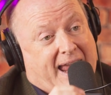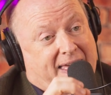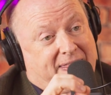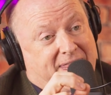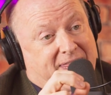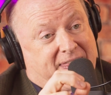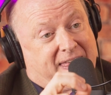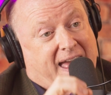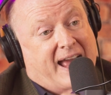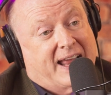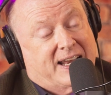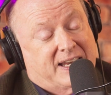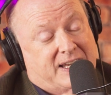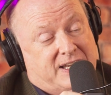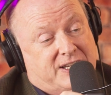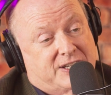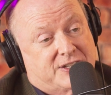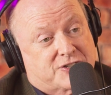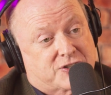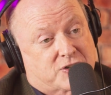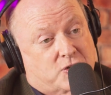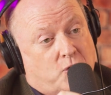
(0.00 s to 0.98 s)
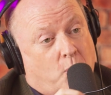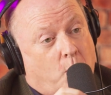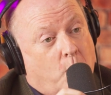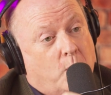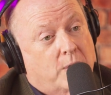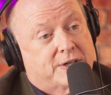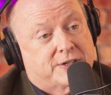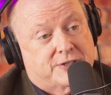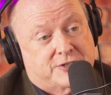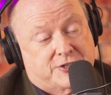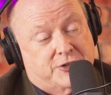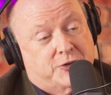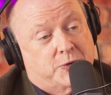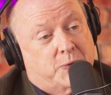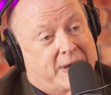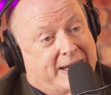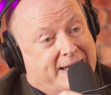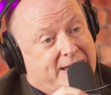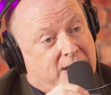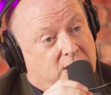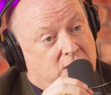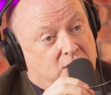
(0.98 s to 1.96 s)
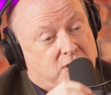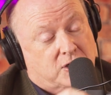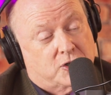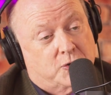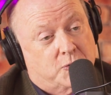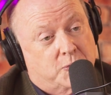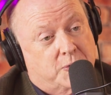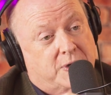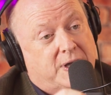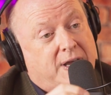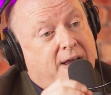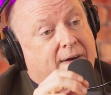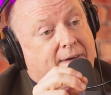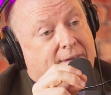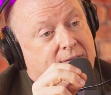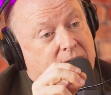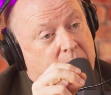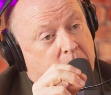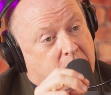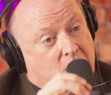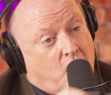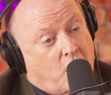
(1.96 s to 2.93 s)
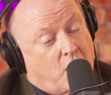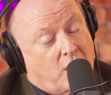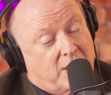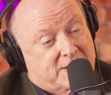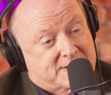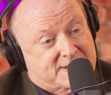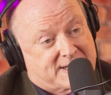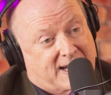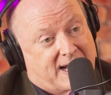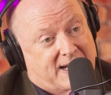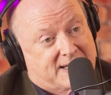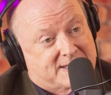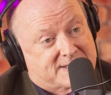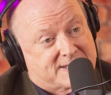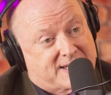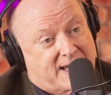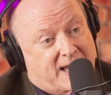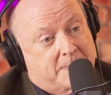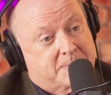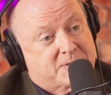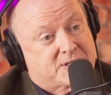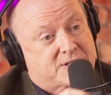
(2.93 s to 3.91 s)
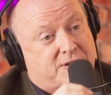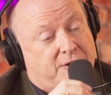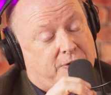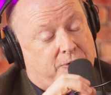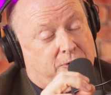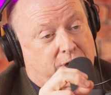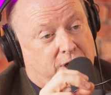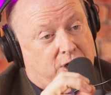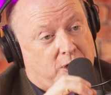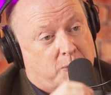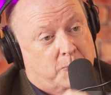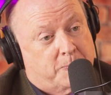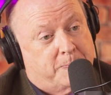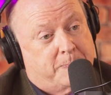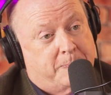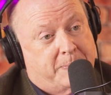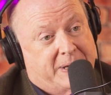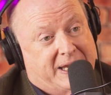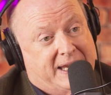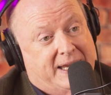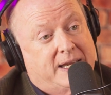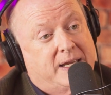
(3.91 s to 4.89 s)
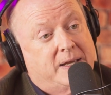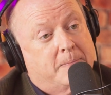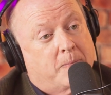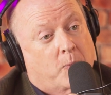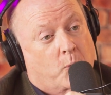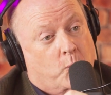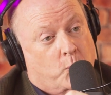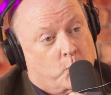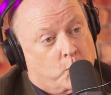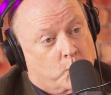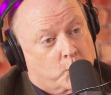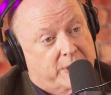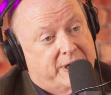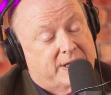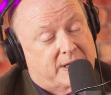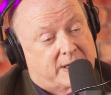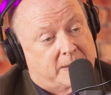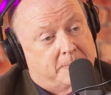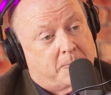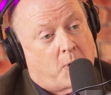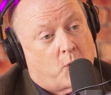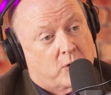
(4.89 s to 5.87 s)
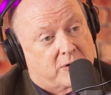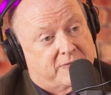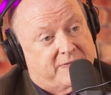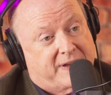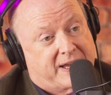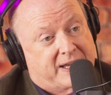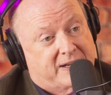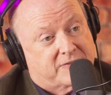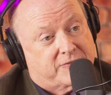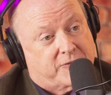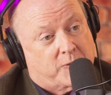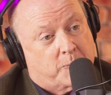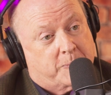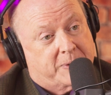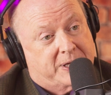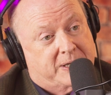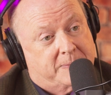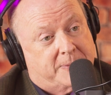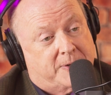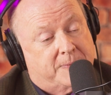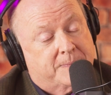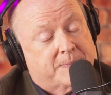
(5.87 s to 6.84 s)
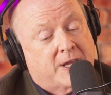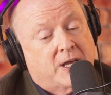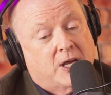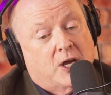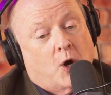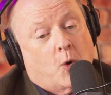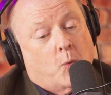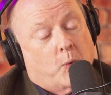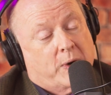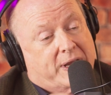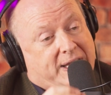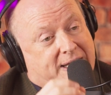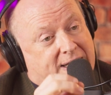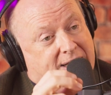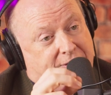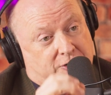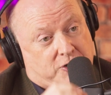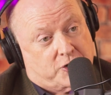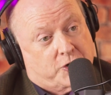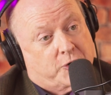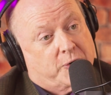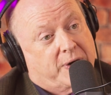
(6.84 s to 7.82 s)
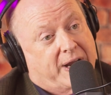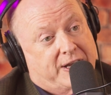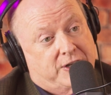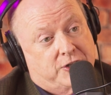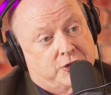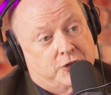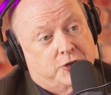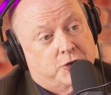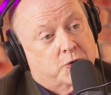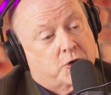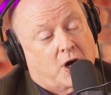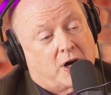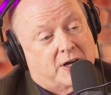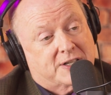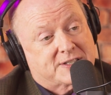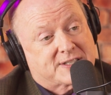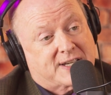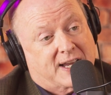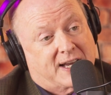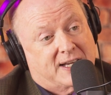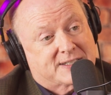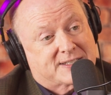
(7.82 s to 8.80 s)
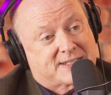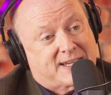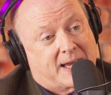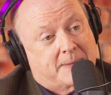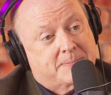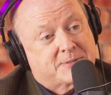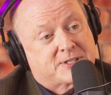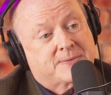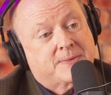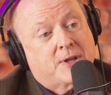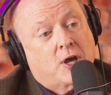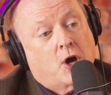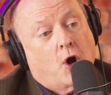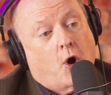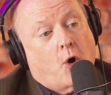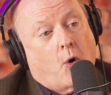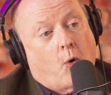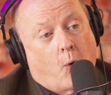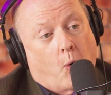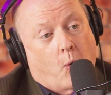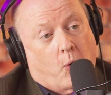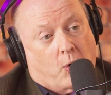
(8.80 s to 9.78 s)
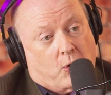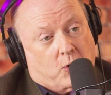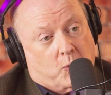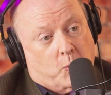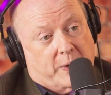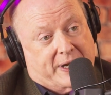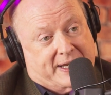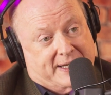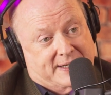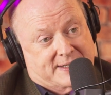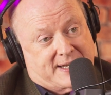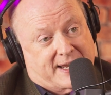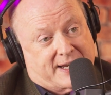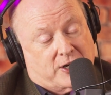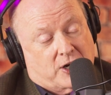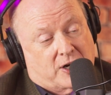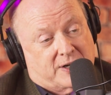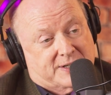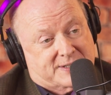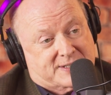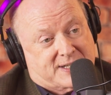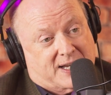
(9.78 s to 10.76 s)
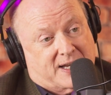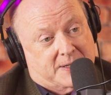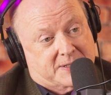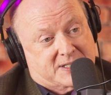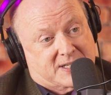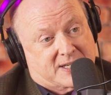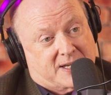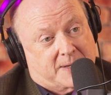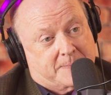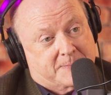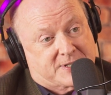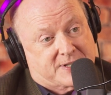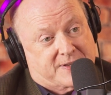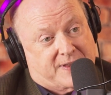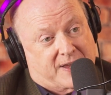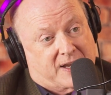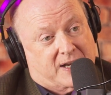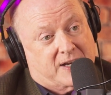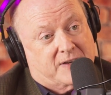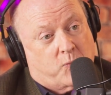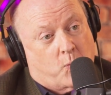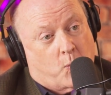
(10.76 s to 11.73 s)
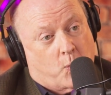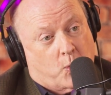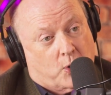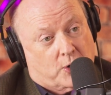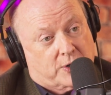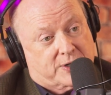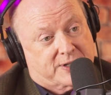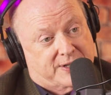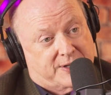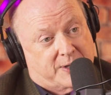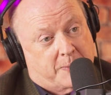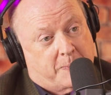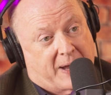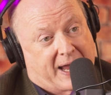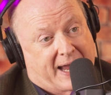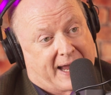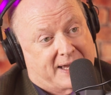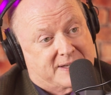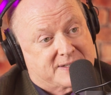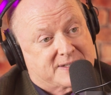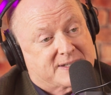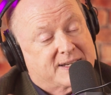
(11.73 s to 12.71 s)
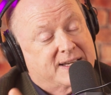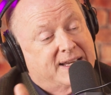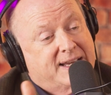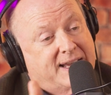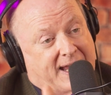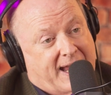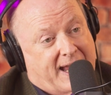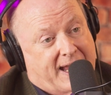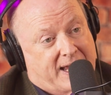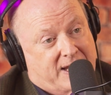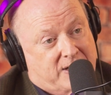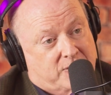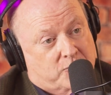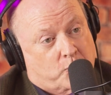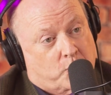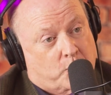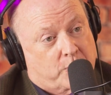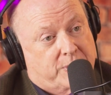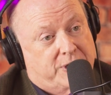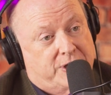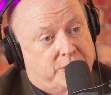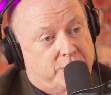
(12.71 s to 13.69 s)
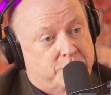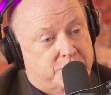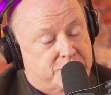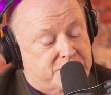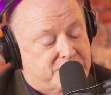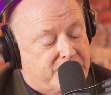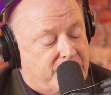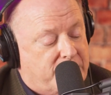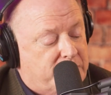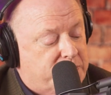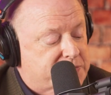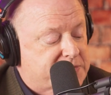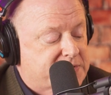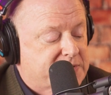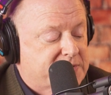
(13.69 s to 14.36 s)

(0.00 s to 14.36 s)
And that is going to include cause concepts that are going to be really motivating for people. We can either create new cause concepts, or we can take cause concepts that have worked in the past and reuse those.